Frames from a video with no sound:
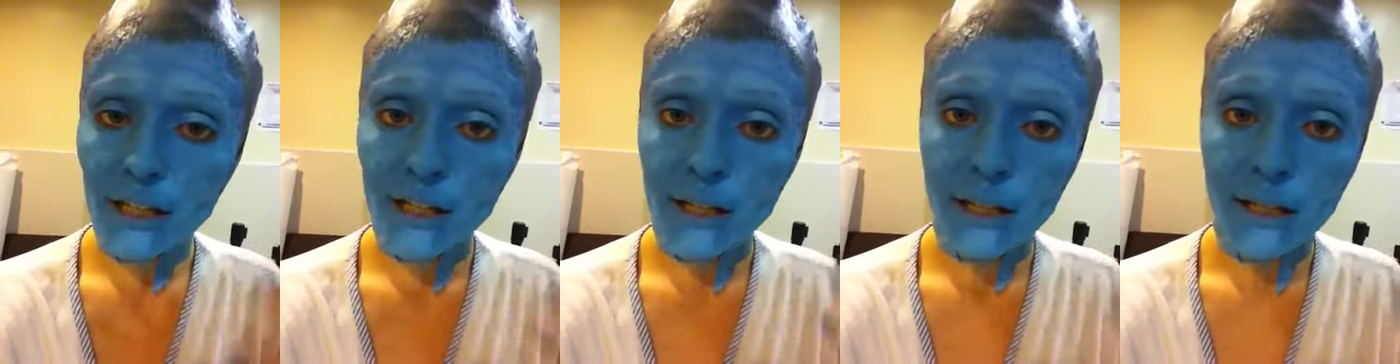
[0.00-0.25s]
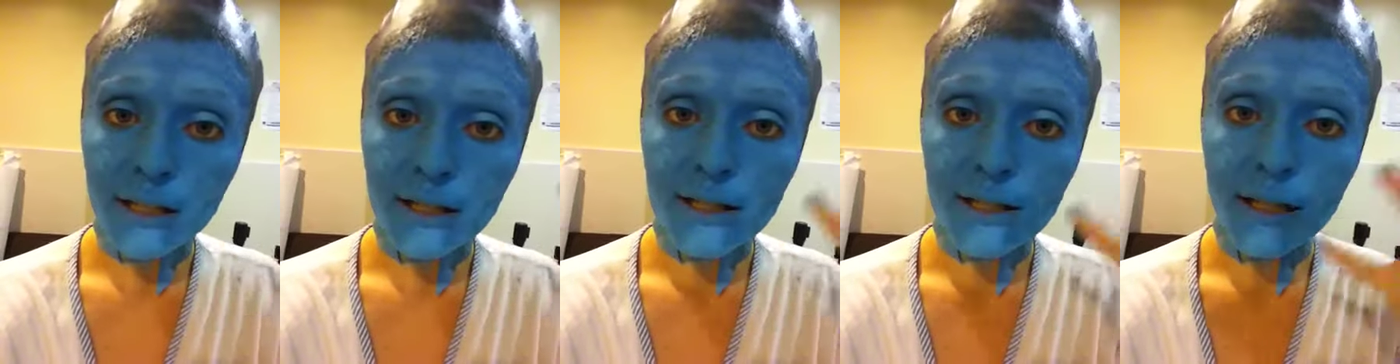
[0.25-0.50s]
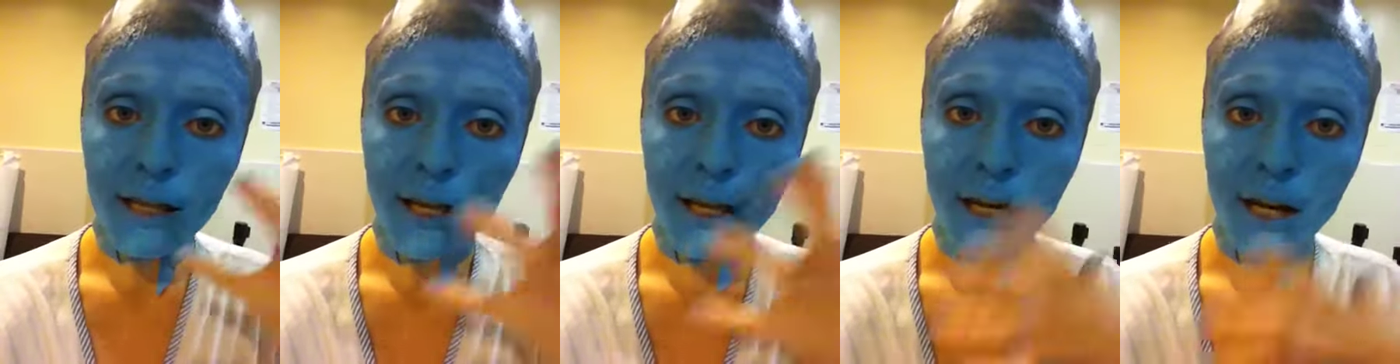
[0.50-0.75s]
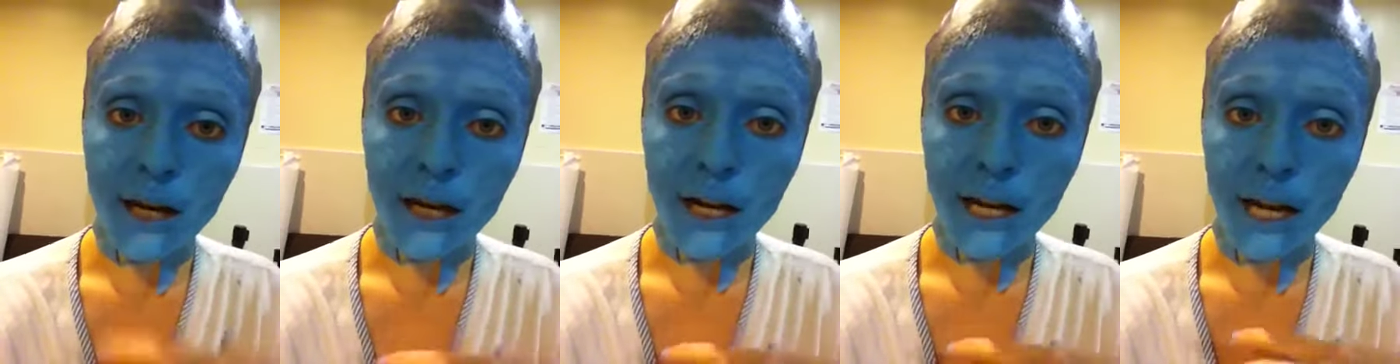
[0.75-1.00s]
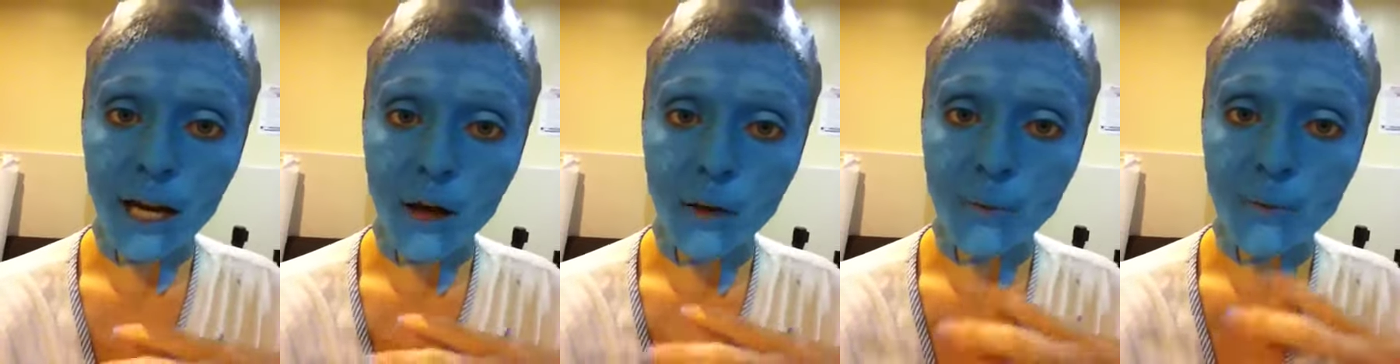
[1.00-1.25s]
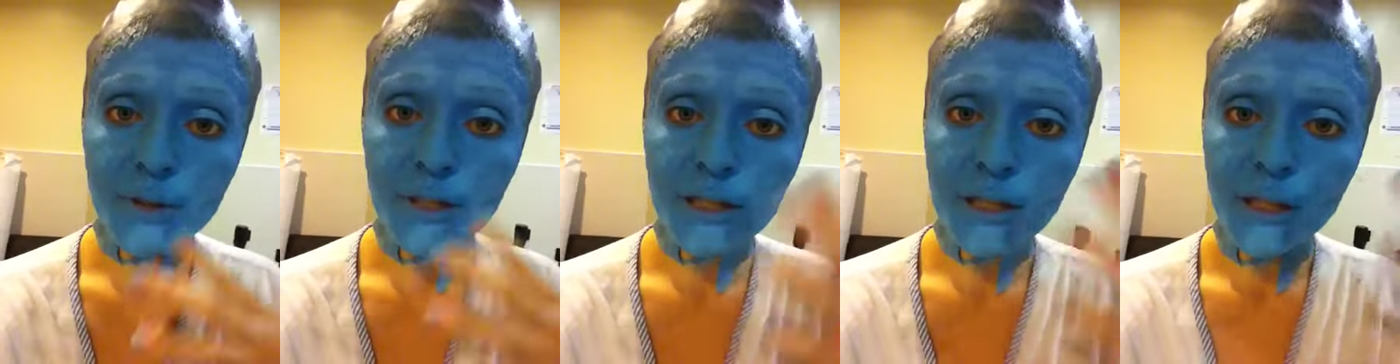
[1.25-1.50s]
because that kind of
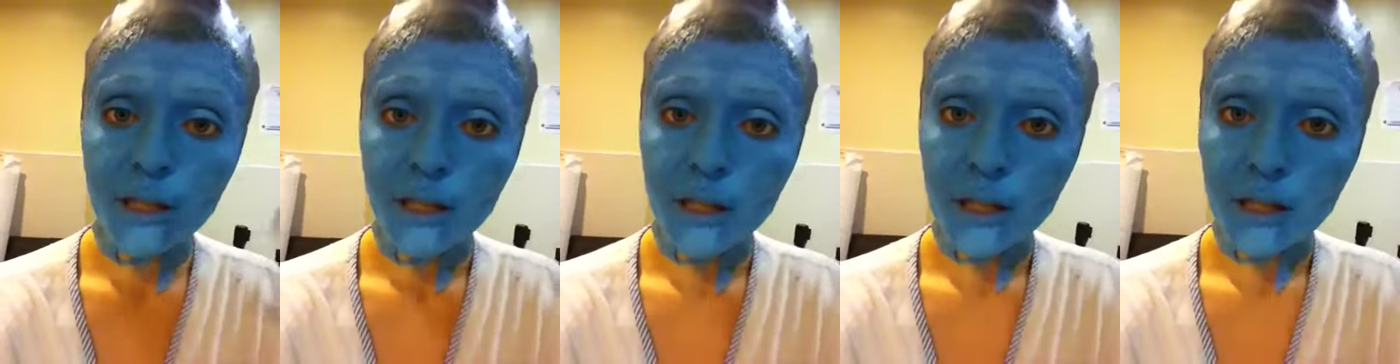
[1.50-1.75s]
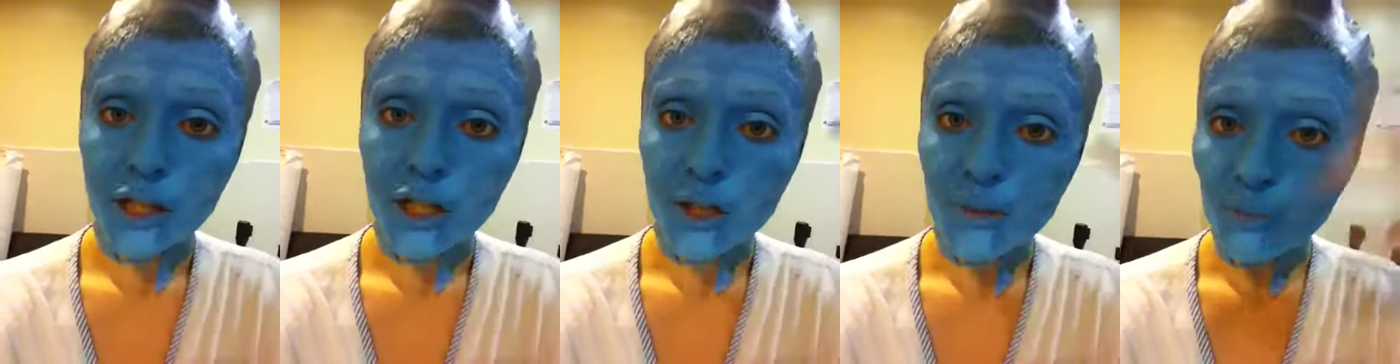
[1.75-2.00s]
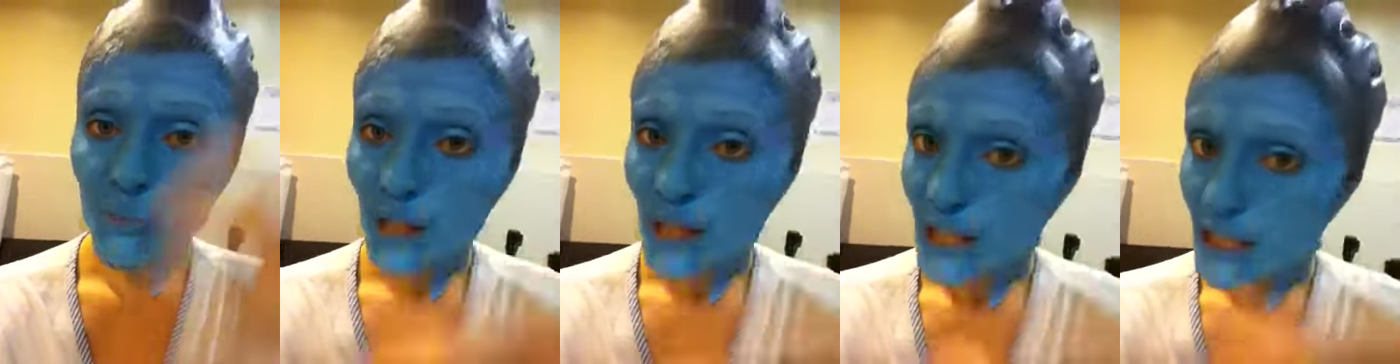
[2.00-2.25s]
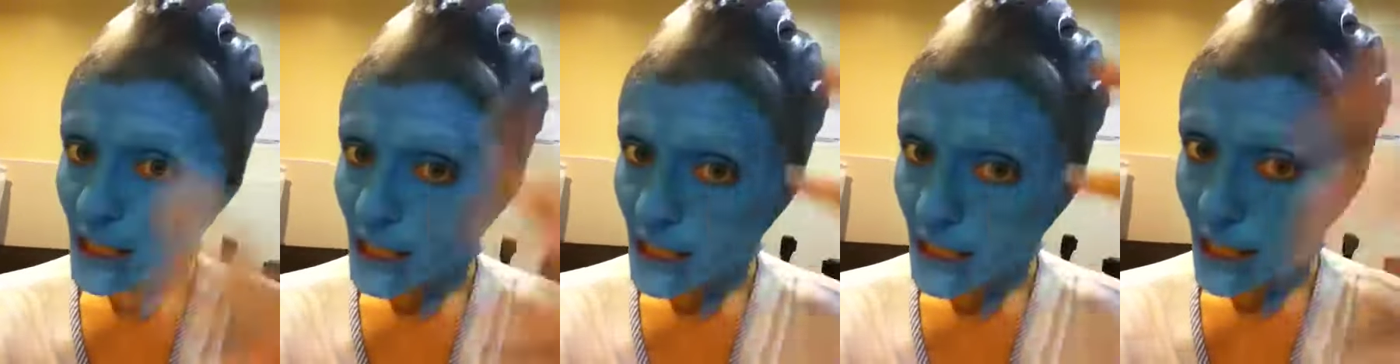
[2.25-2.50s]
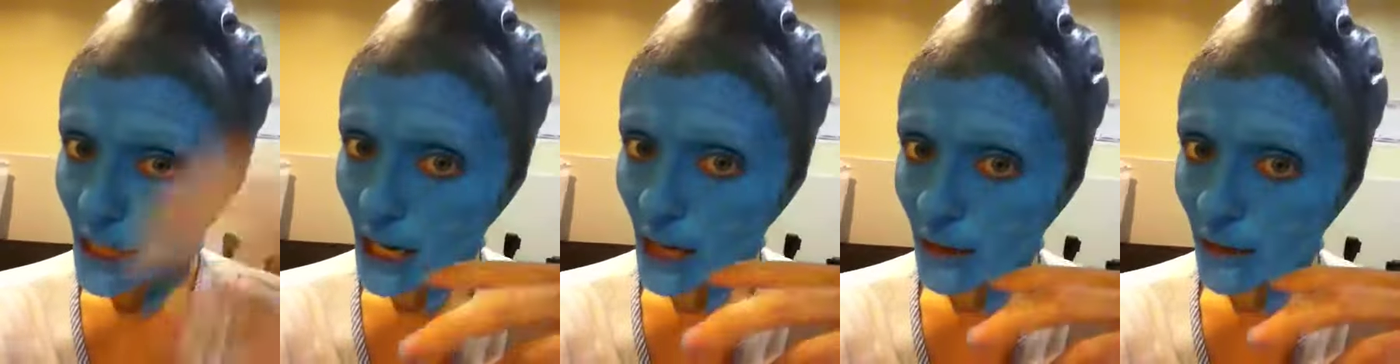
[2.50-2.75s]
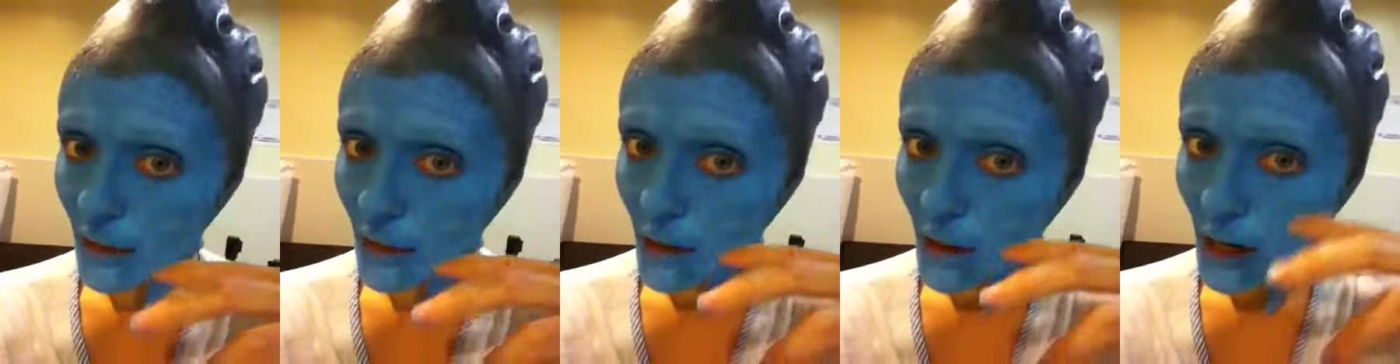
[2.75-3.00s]
helps just blend it
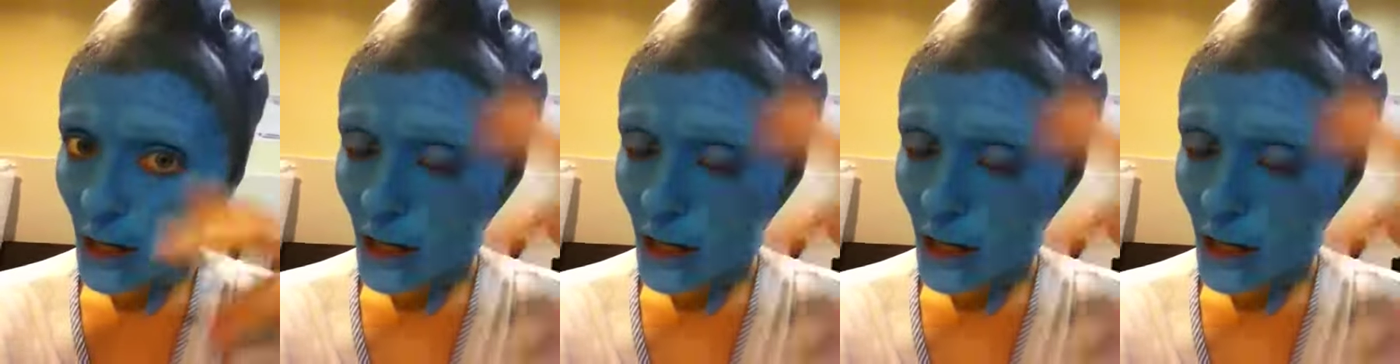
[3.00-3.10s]
together,